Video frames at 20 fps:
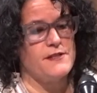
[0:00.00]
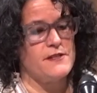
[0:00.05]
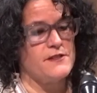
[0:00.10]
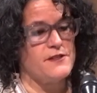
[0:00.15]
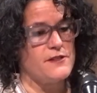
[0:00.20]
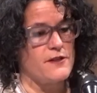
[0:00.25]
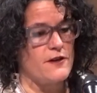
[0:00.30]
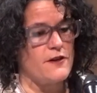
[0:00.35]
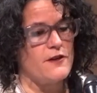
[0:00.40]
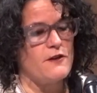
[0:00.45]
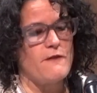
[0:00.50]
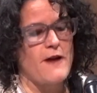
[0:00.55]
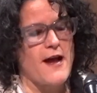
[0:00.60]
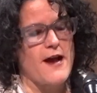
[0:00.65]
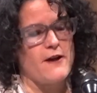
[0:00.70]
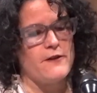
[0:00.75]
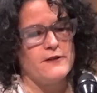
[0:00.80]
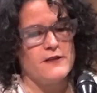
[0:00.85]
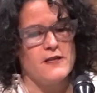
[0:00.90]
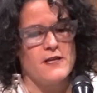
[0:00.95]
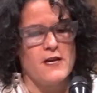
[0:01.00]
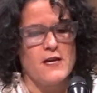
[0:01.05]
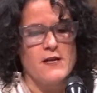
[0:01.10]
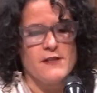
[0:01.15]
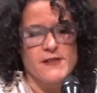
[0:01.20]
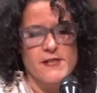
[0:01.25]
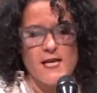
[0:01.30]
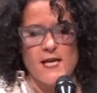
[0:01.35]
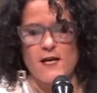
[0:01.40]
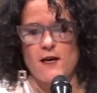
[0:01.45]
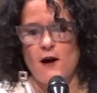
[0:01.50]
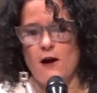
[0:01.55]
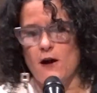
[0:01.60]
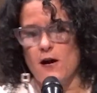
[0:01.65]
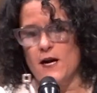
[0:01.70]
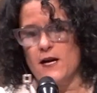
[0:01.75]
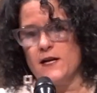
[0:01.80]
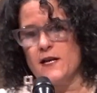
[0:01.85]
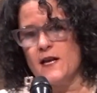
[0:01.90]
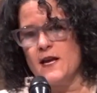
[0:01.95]
to turn around, take
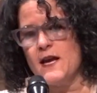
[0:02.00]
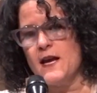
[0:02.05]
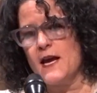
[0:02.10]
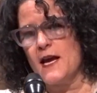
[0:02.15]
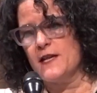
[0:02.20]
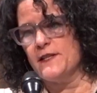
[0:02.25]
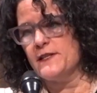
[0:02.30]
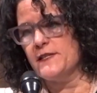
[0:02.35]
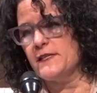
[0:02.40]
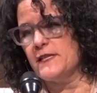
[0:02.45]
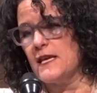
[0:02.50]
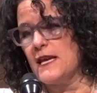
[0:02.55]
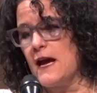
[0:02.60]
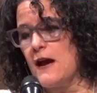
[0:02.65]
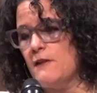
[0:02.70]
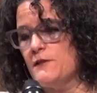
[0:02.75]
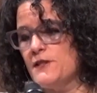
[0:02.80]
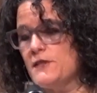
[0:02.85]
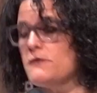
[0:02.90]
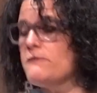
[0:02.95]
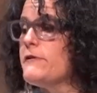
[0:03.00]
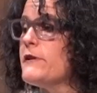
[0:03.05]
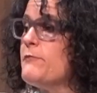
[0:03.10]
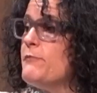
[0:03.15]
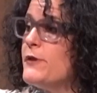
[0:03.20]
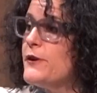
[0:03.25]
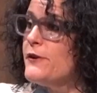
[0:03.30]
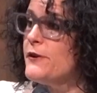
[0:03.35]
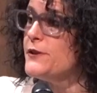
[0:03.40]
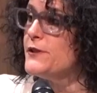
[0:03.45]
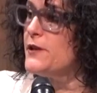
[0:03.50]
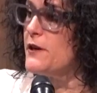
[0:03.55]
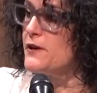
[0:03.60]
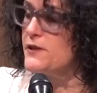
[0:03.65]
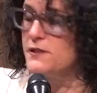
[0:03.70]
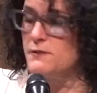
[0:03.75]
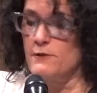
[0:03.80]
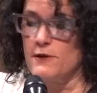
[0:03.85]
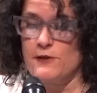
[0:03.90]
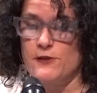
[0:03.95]
heart, and set out to rebuild
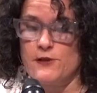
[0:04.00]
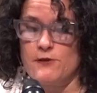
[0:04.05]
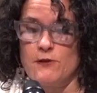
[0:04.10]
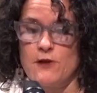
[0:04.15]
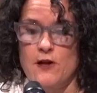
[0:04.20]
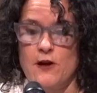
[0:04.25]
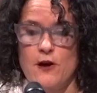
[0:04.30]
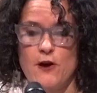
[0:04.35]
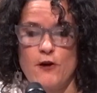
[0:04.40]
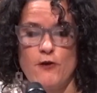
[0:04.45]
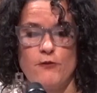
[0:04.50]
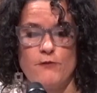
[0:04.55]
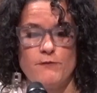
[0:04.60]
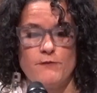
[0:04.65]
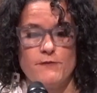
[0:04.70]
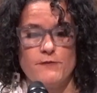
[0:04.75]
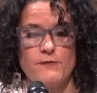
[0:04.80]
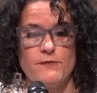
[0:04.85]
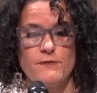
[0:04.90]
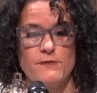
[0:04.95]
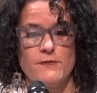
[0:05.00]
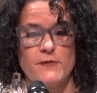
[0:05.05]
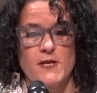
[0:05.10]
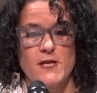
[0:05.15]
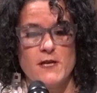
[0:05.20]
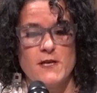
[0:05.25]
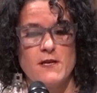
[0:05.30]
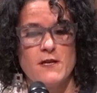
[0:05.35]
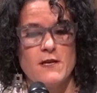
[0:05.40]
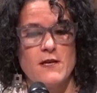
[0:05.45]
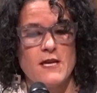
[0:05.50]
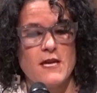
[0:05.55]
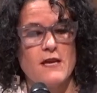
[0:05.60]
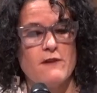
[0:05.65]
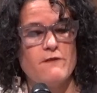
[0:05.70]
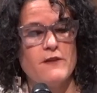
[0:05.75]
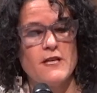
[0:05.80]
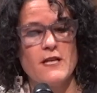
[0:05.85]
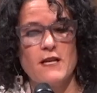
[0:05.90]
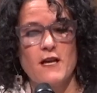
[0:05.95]
our spiritual home.
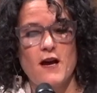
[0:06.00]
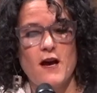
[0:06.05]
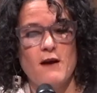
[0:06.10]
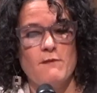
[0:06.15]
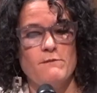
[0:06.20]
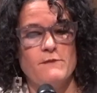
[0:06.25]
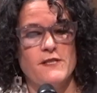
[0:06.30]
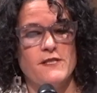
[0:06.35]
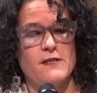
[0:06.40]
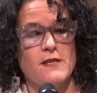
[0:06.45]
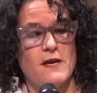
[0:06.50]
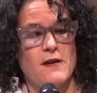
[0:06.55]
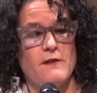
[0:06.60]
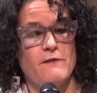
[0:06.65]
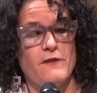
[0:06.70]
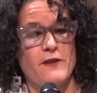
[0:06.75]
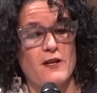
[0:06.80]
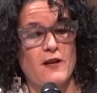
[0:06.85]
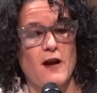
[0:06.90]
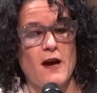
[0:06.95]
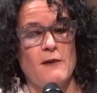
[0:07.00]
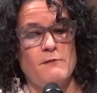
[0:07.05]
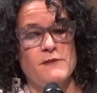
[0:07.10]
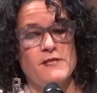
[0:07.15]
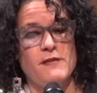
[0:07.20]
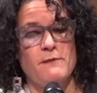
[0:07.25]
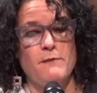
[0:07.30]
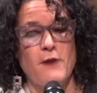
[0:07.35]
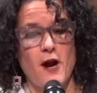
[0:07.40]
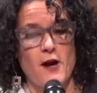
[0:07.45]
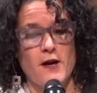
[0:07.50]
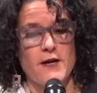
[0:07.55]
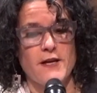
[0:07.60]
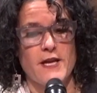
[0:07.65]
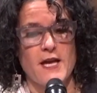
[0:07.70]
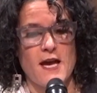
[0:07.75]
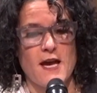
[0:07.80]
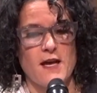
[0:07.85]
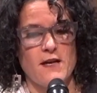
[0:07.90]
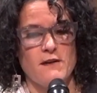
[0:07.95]
Even if it comes apart
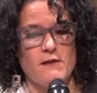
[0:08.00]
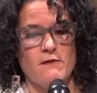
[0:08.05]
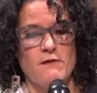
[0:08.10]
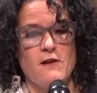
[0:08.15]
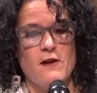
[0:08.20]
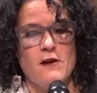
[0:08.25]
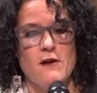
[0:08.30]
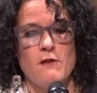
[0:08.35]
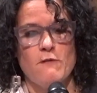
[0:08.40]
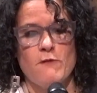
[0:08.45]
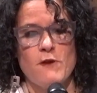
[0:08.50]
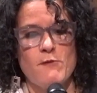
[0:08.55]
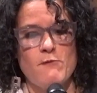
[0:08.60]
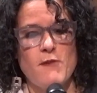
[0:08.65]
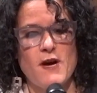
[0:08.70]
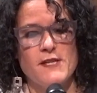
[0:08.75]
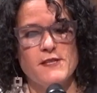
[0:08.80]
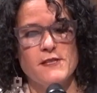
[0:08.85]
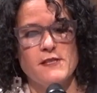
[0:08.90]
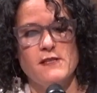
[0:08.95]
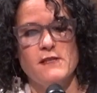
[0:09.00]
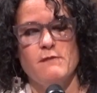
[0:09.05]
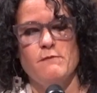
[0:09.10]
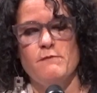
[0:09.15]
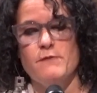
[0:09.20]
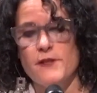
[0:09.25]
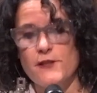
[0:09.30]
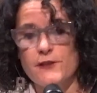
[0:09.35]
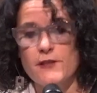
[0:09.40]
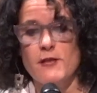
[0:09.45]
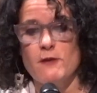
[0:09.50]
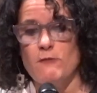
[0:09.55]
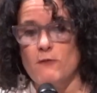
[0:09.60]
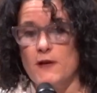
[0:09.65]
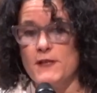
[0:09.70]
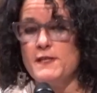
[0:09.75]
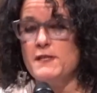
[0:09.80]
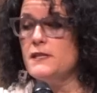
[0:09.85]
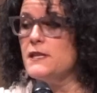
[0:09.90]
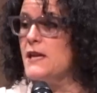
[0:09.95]
again, we must build it
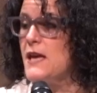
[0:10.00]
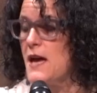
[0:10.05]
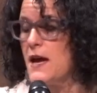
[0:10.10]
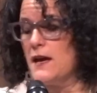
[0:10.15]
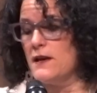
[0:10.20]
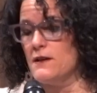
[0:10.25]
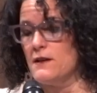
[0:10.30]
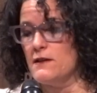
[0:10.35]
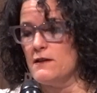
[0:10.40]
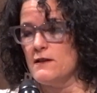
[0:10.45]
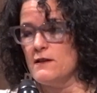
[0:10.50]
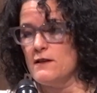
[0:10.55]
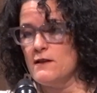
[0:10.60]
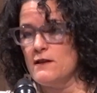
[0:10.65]
once again.